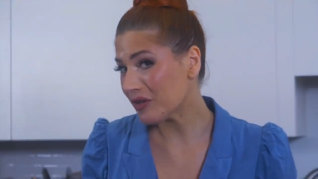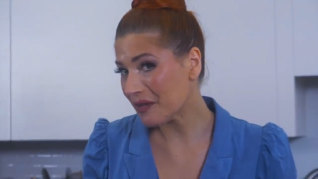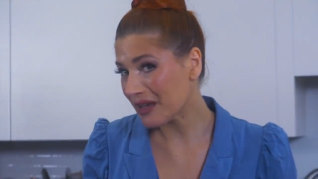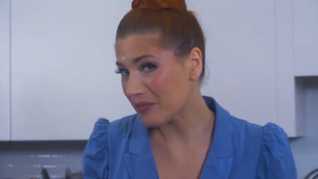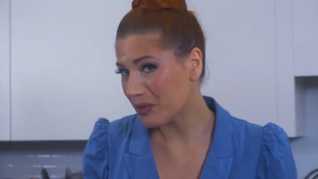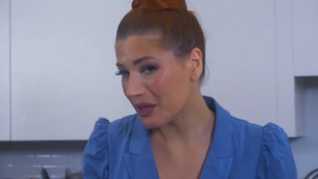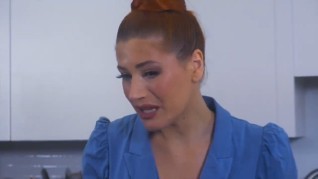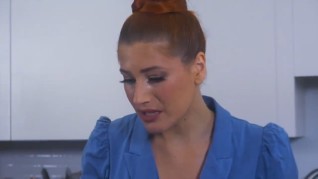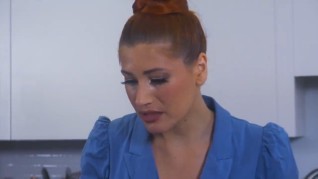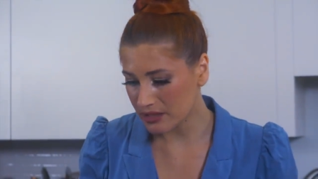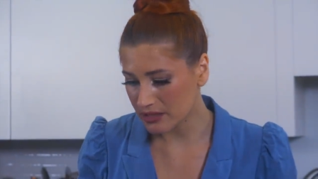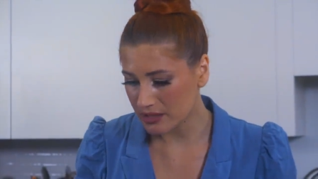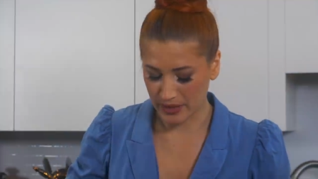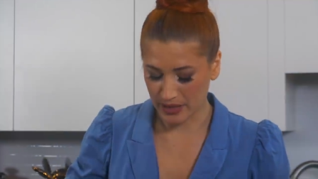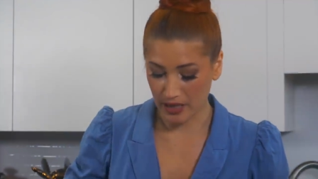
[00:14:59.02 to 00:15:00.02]
of
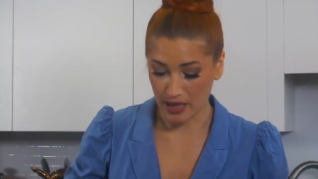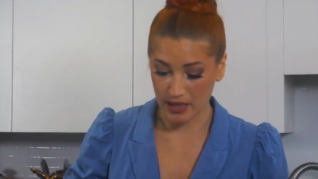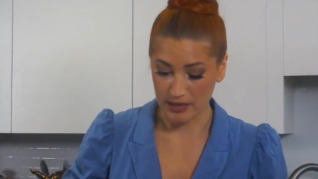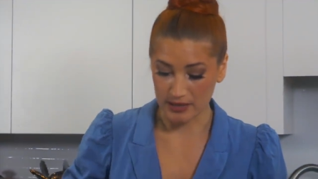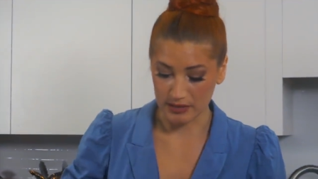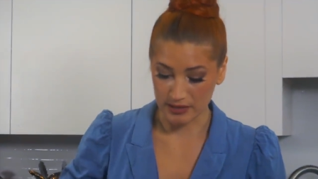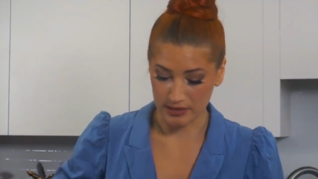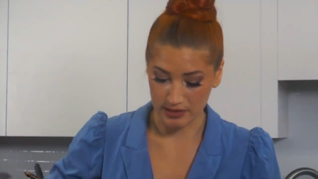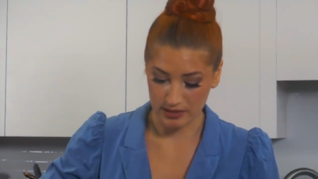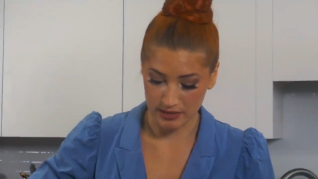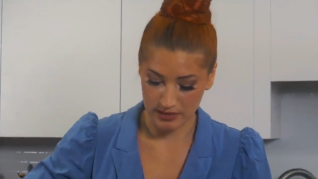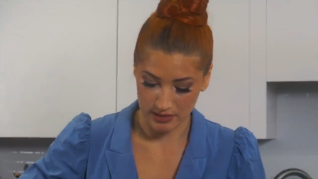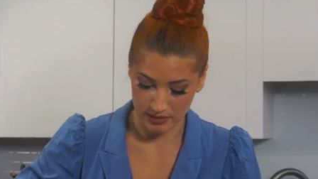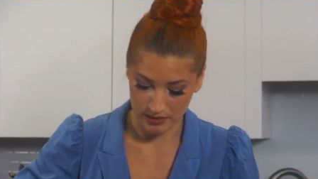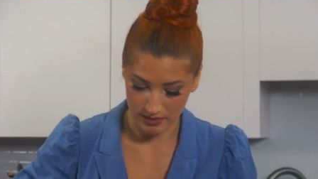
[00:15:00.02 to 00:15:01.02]
eggplant
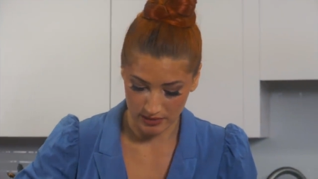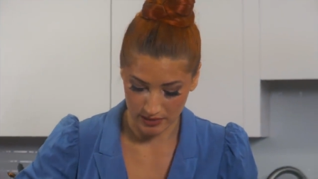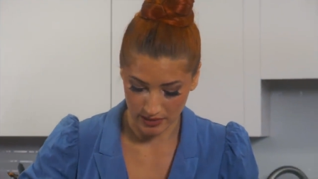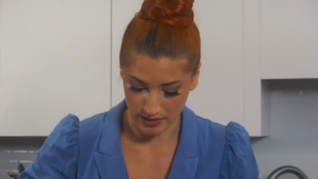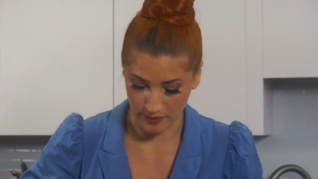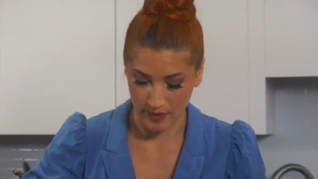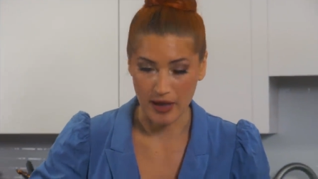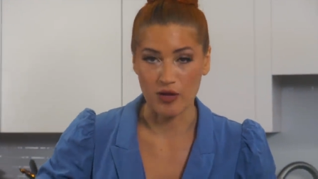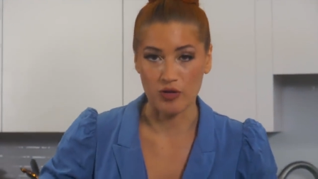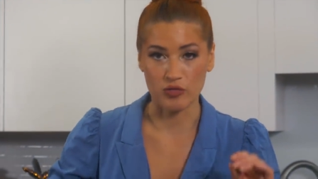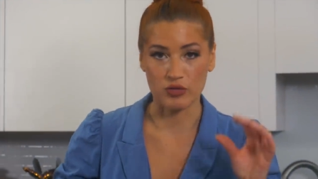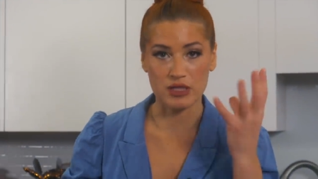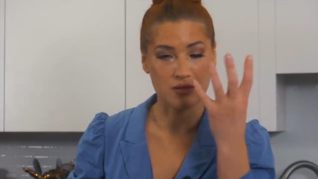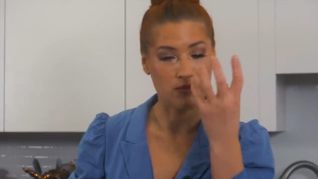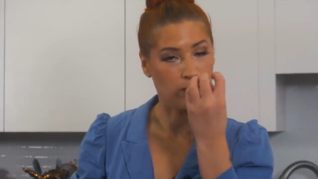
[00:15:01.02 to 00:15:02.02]
because of how
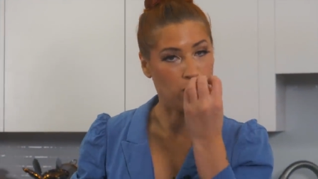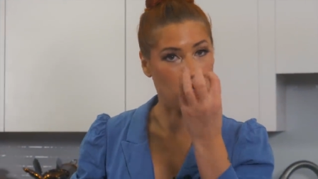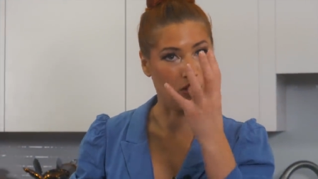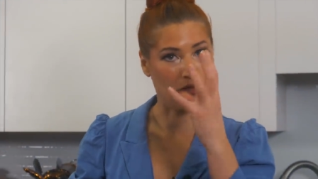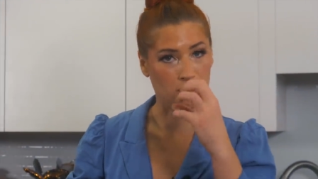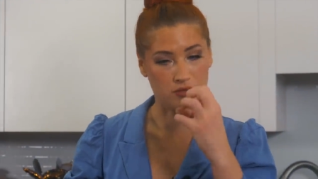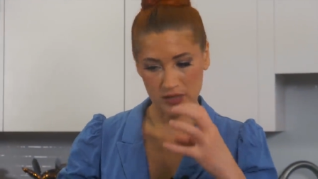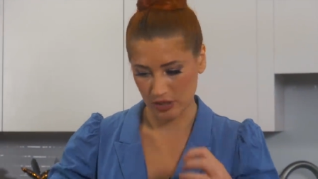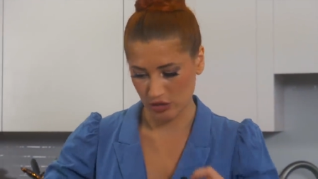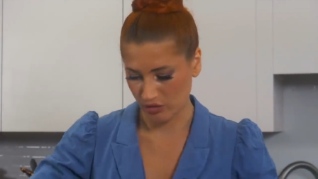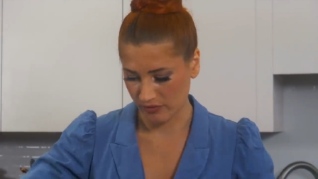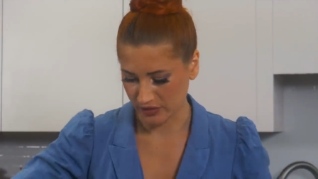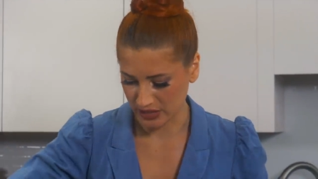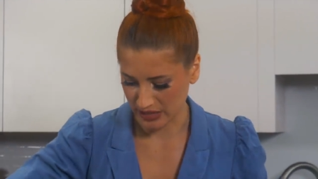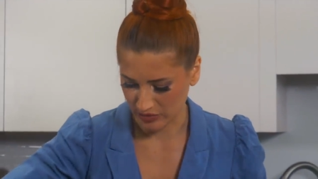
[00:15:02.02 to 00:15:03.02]
small they
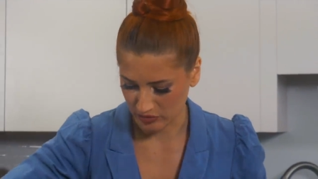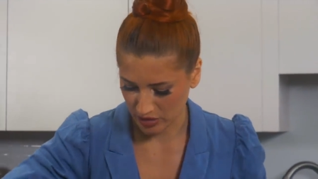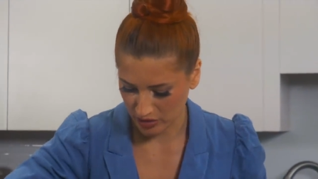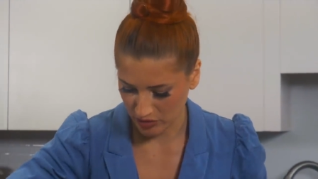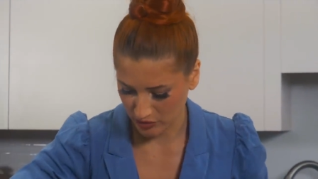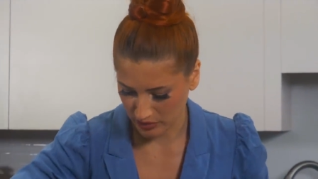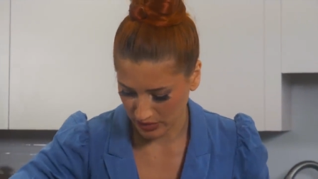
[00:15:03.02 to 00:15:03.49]
shrivel down to